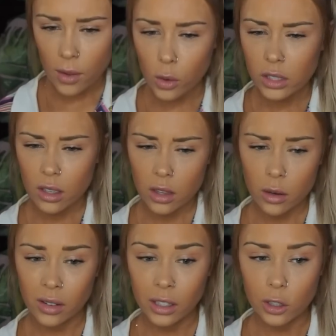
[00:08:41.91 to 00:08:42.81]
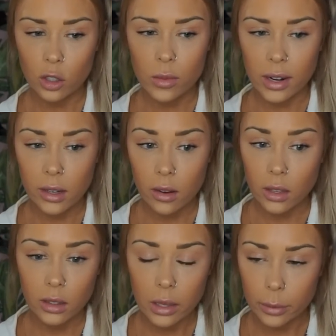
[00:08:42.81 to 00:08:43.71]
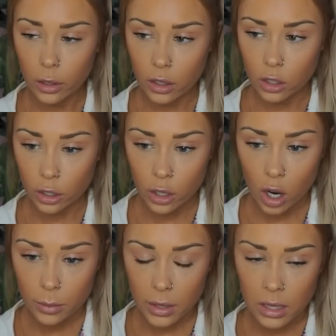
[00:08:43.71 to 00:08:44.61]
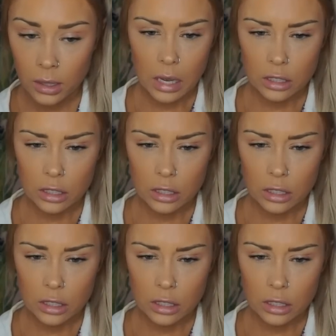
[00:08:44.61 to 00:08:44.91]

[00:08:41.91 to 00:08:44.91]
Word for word: I've always thought they were really cute, but I didn't think they would look good on me.